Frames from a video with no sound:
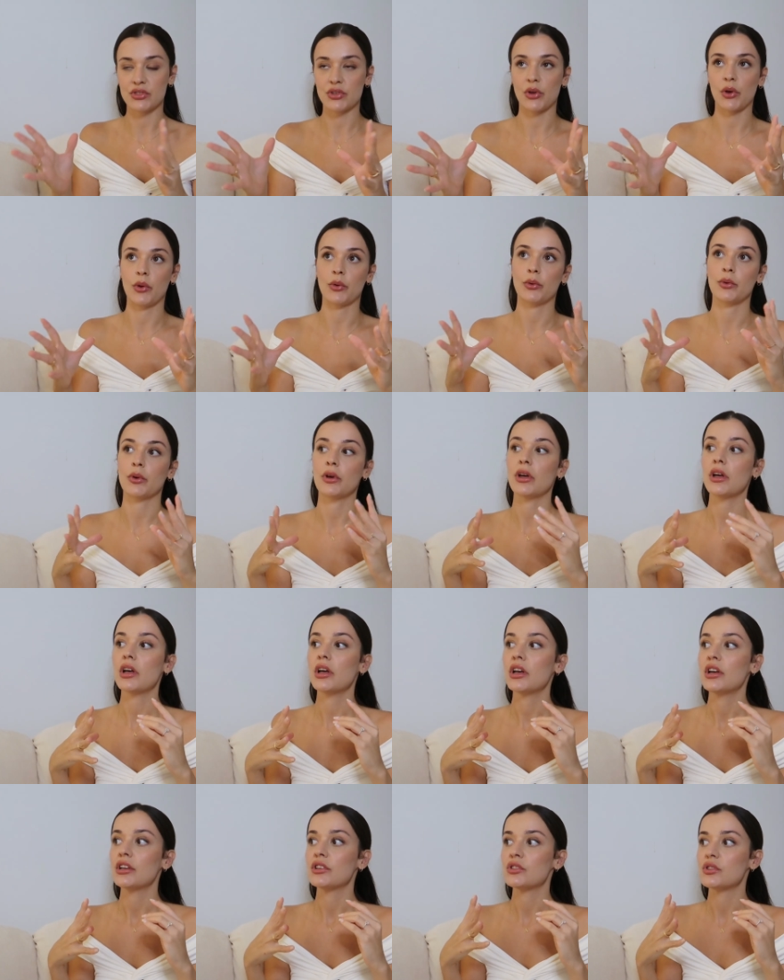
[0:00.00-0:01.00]
So,
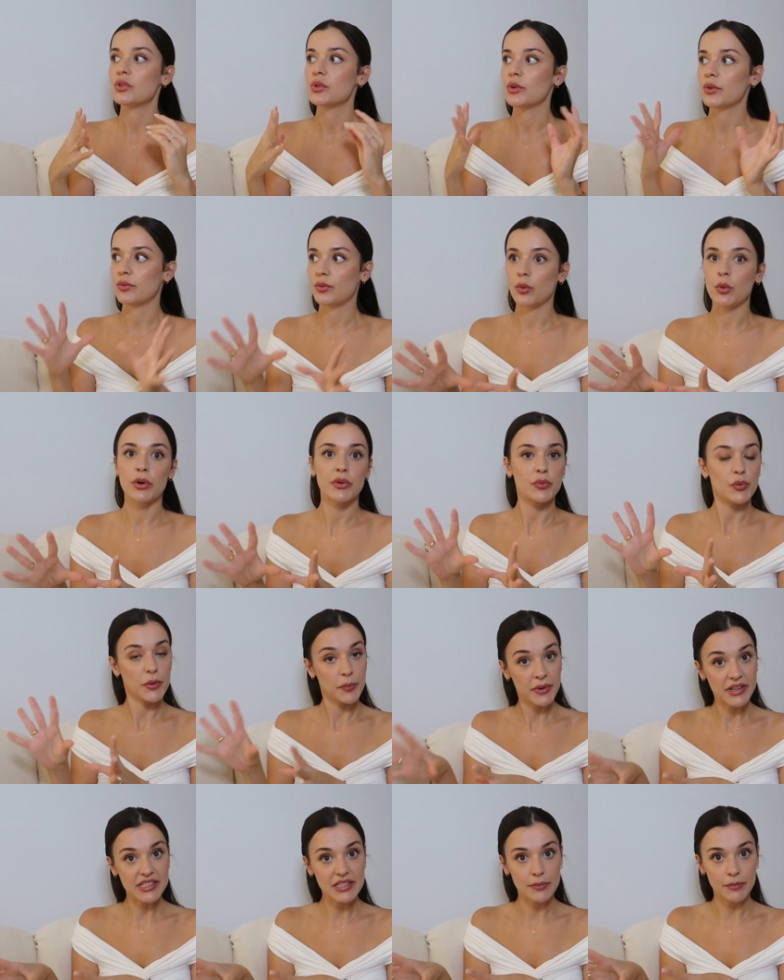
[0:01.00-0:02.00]
to avoid
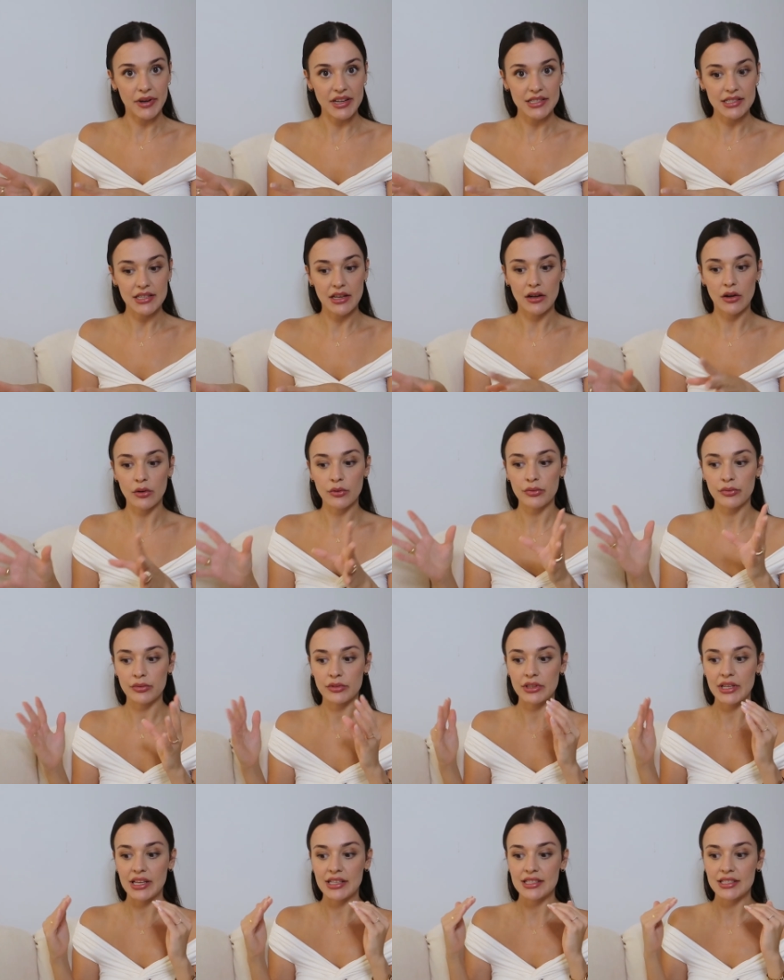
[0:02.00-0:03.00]
repeating
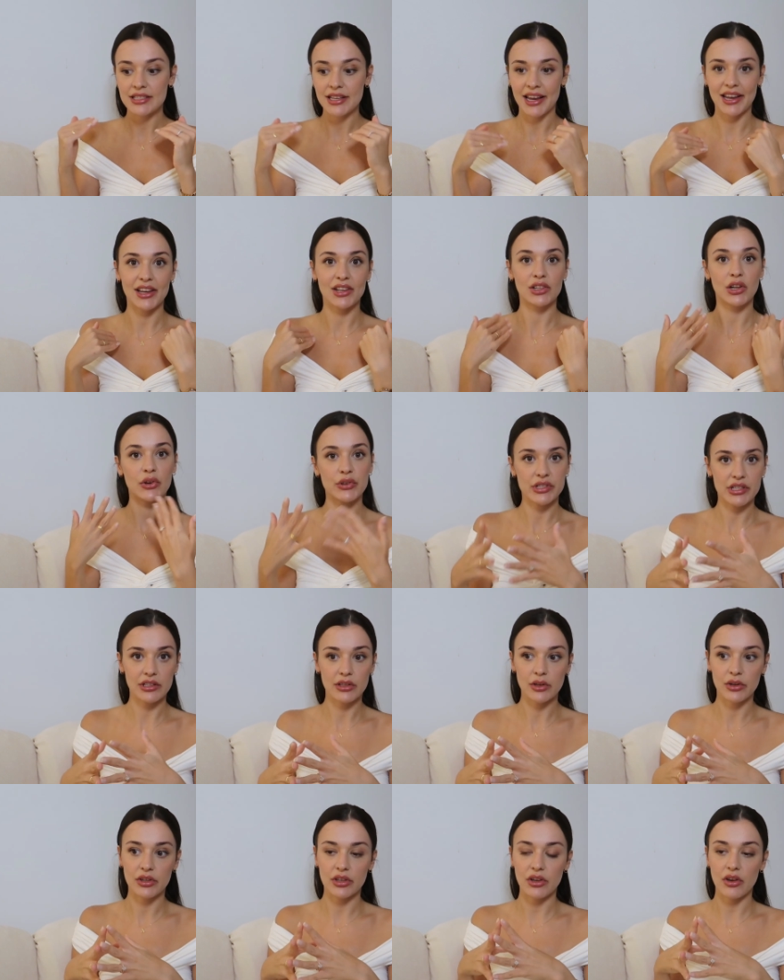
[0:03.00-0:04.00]
myself, let's take a closer
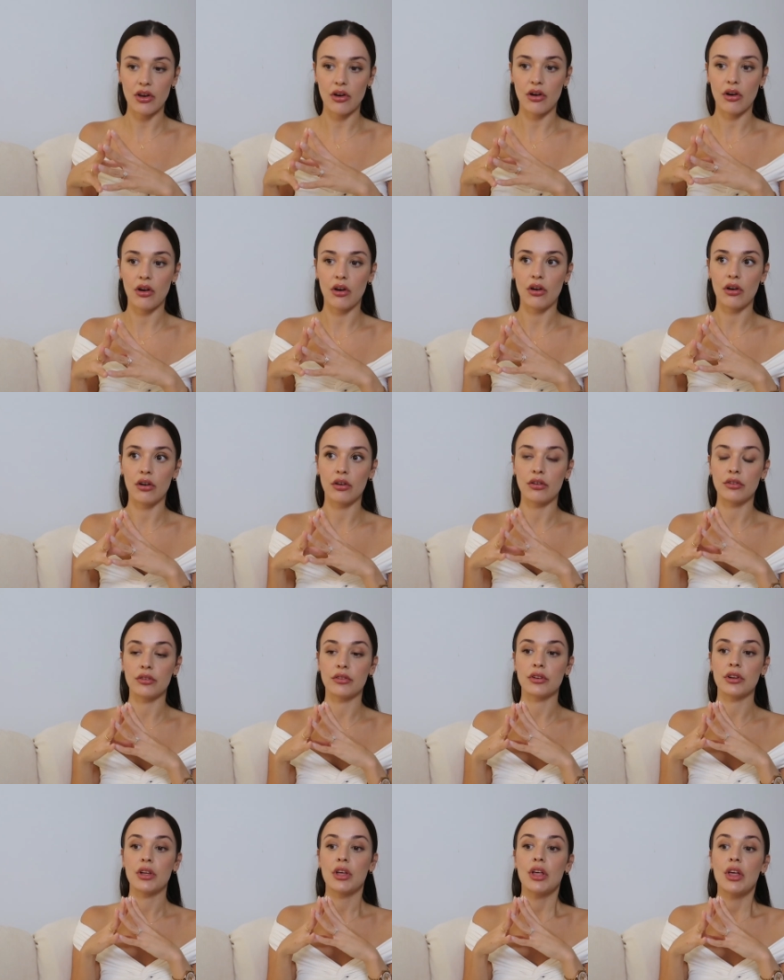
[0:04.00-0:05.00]
look
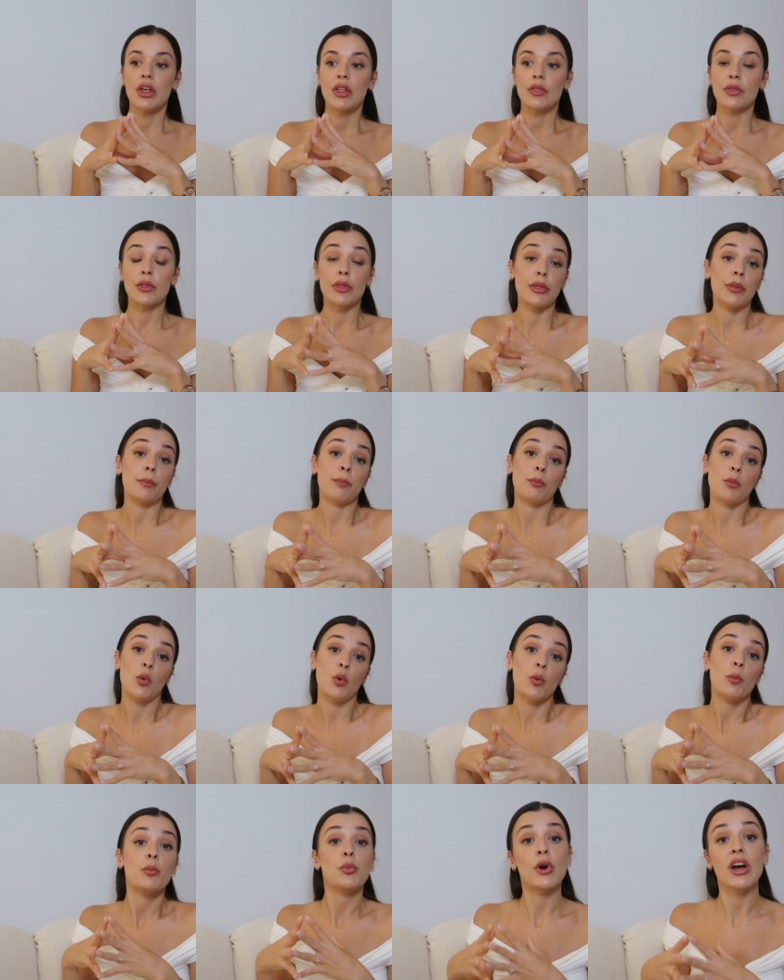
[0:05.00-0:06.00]
on the
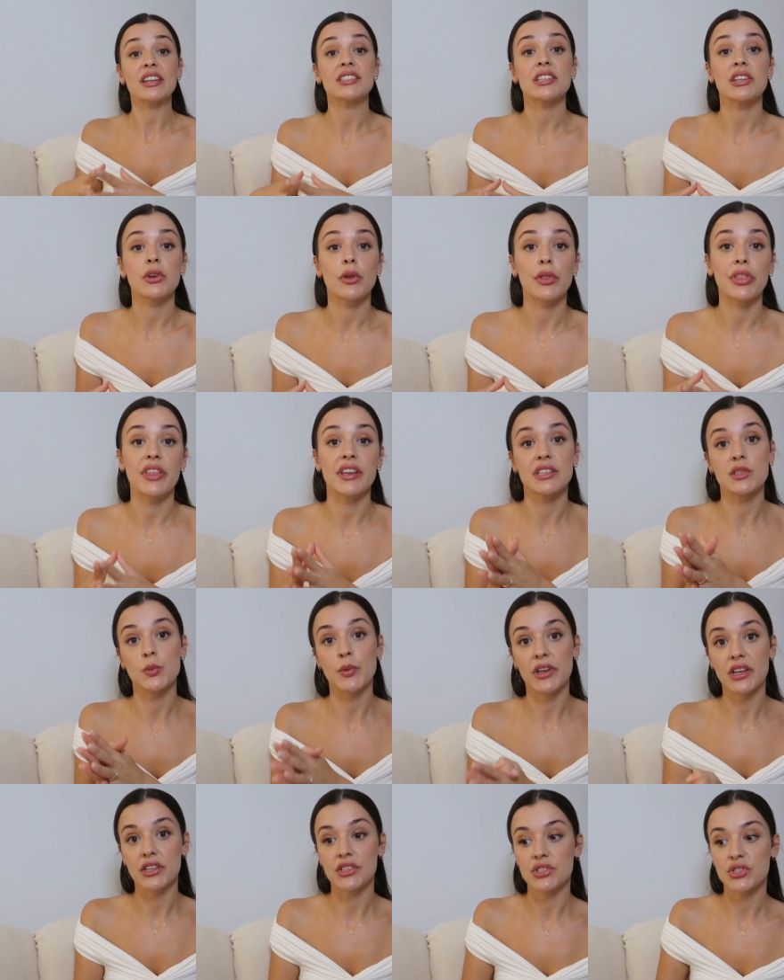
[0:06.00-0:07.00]
more practical
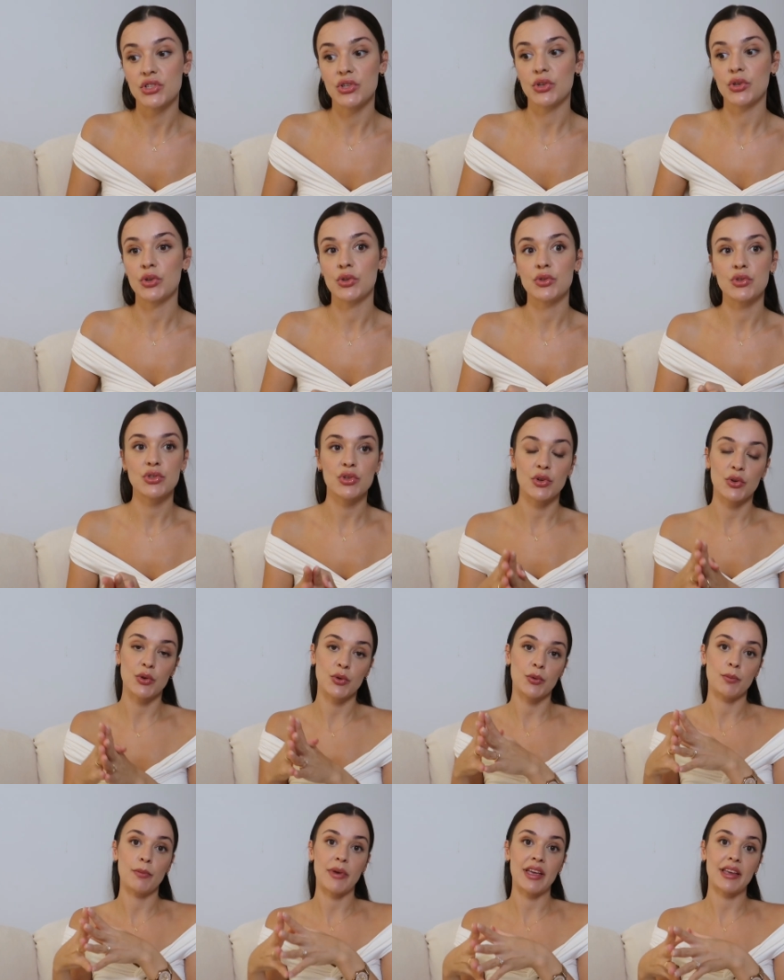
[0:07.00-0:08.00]
things we can do
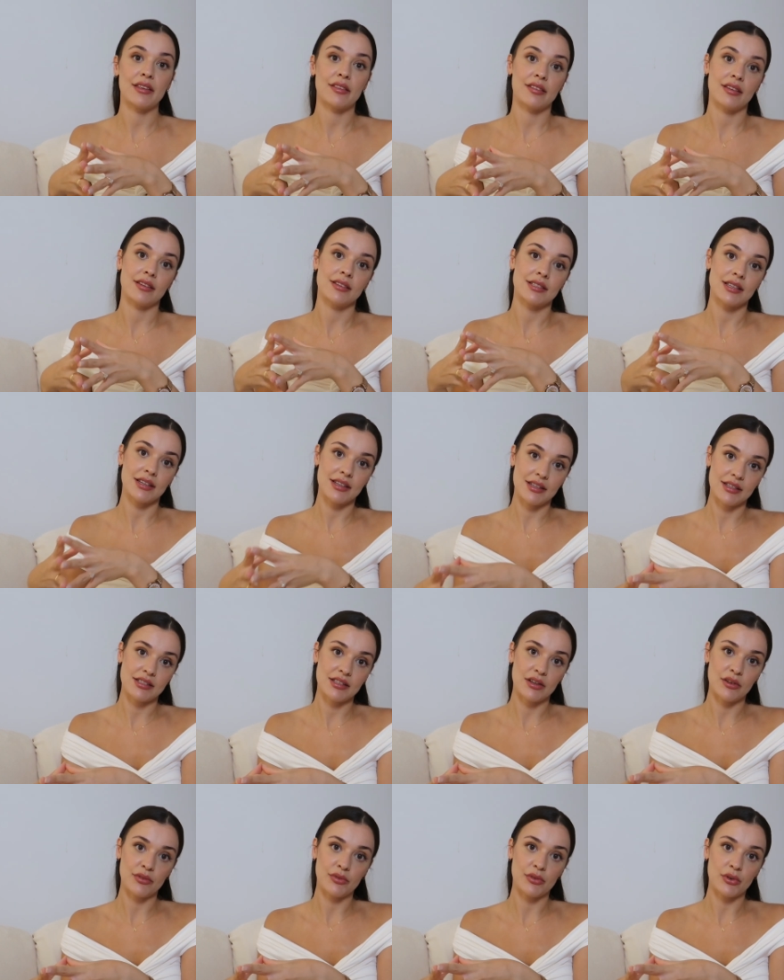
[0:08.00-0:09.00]
to make things
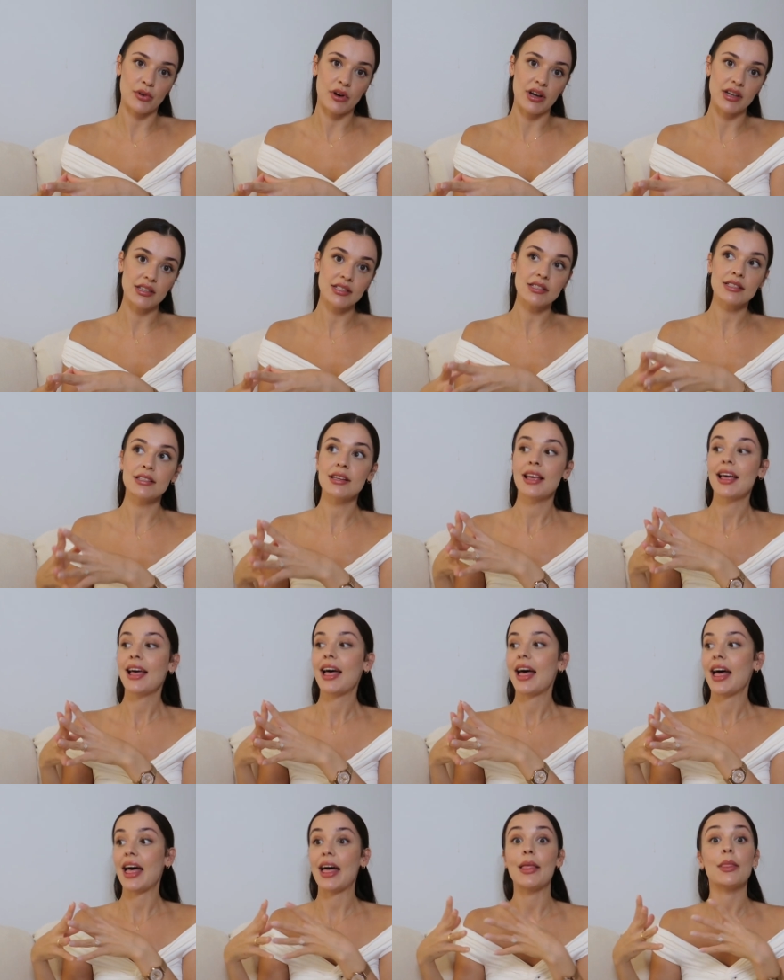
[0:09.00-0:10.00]
easier for us
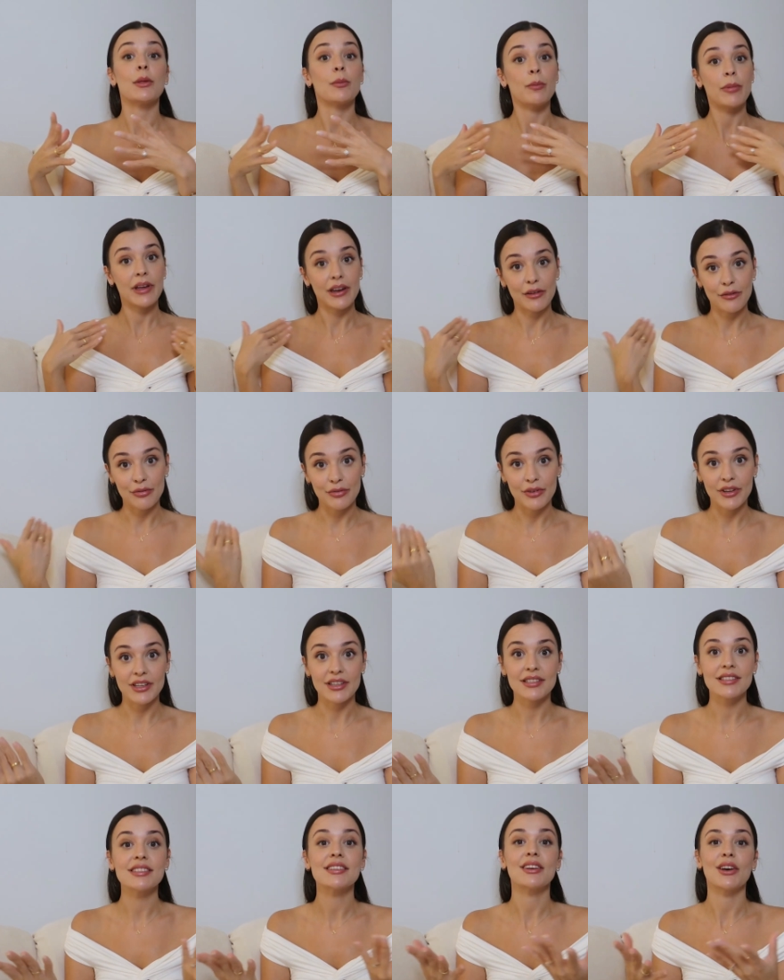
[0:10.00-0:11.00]
and the
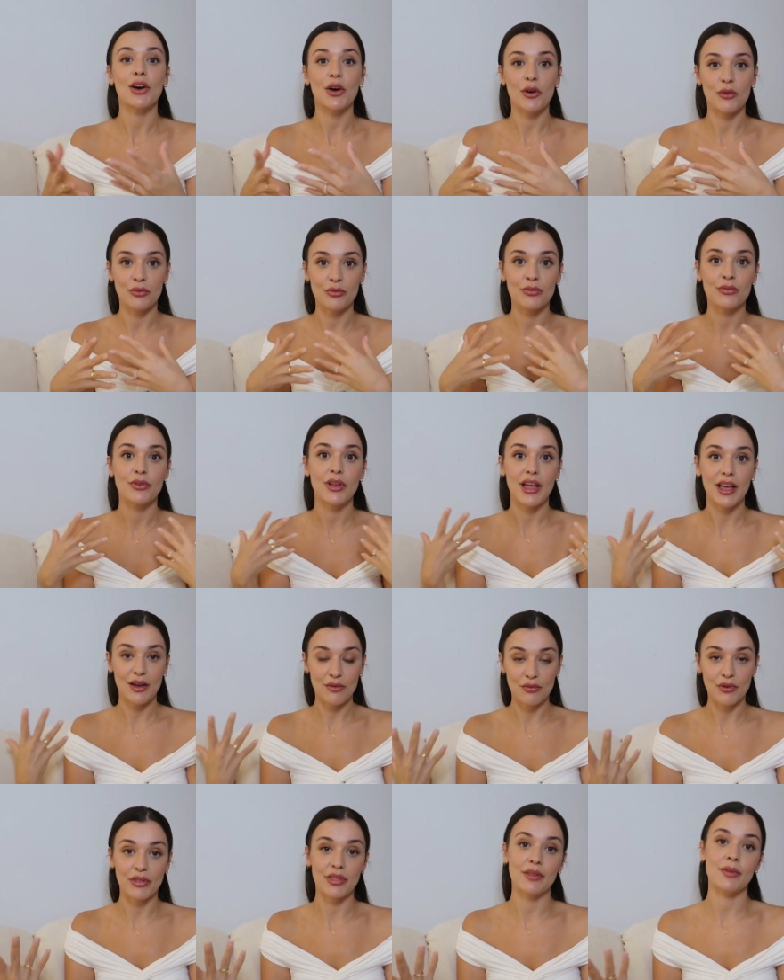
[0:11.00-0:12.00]
benefit of
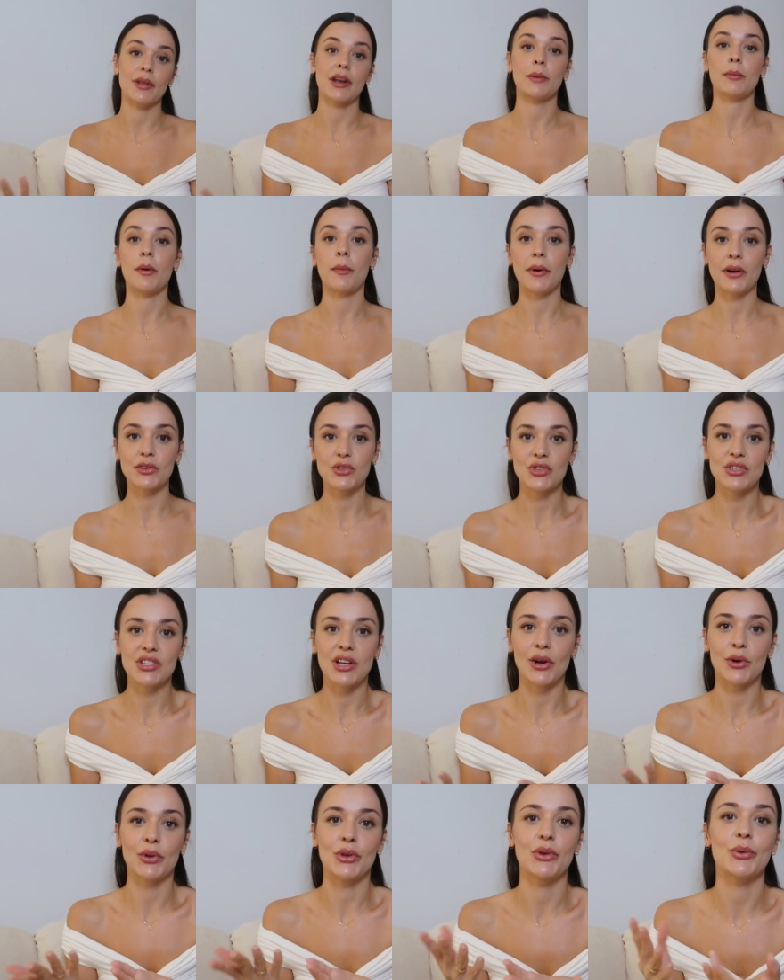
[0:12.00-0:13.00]
everything that I'm about to
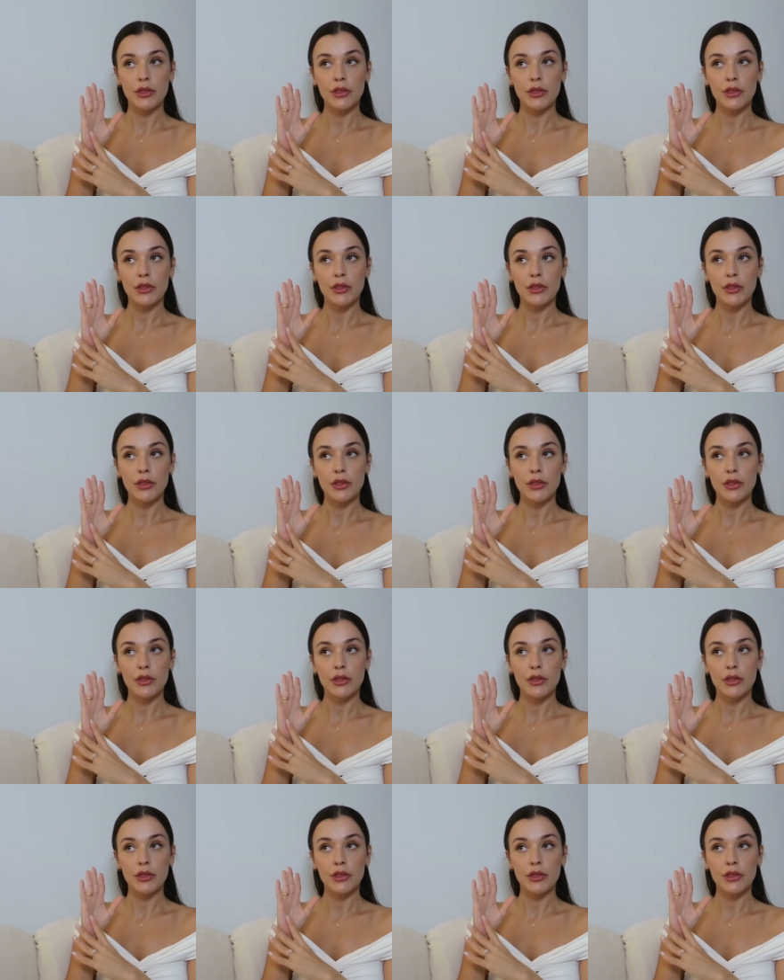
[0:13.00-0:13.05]
tell